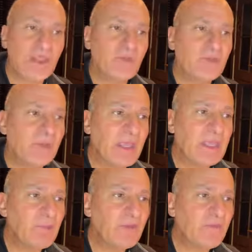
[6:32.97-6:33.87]
So I'm
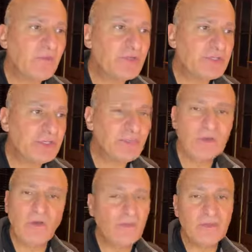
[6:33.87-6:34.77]
getting my first
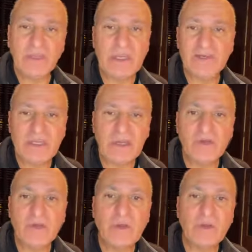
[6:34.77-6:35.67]
shipment hopefully the next day
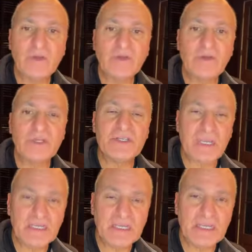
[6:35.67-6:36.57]
or two. I'm going to start
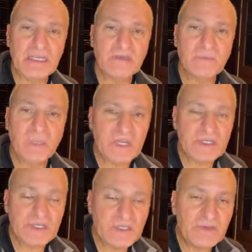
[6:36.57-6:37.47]
injecting it in some
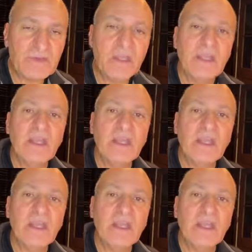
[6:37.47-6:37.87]
patients.